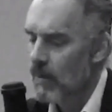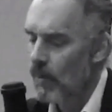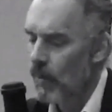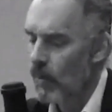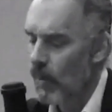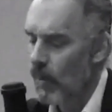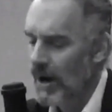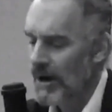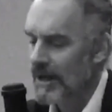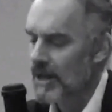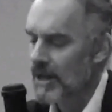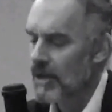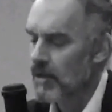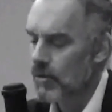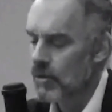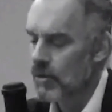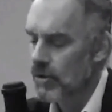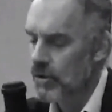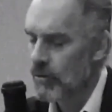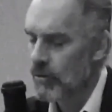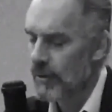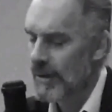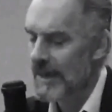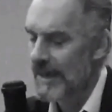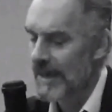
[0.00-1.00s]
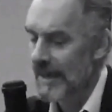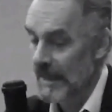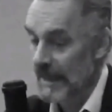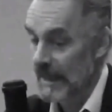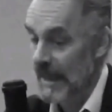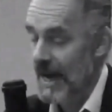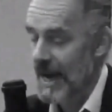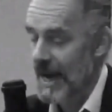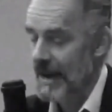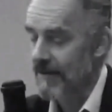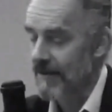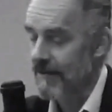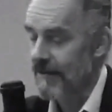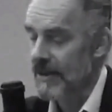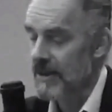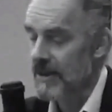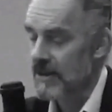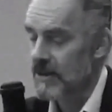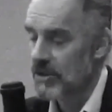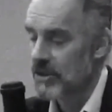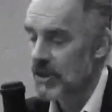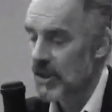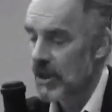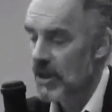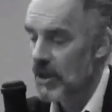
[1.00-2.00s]
what you're doing in life
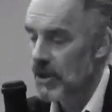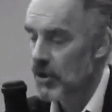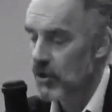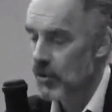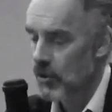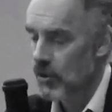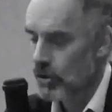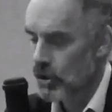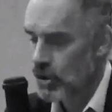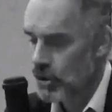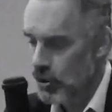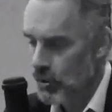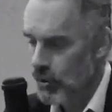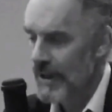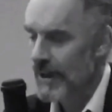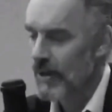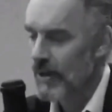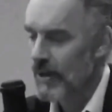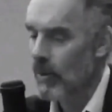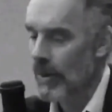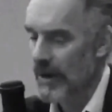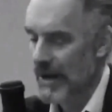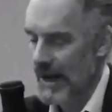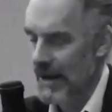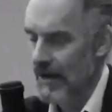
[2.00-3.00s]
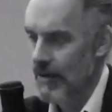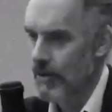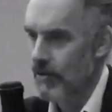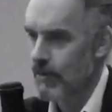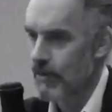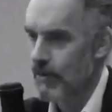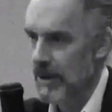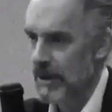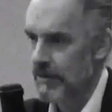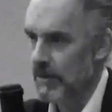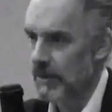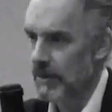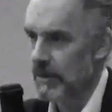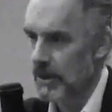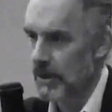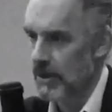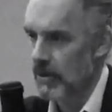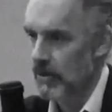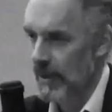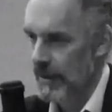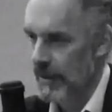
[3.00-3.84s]
is you're doing what other people do,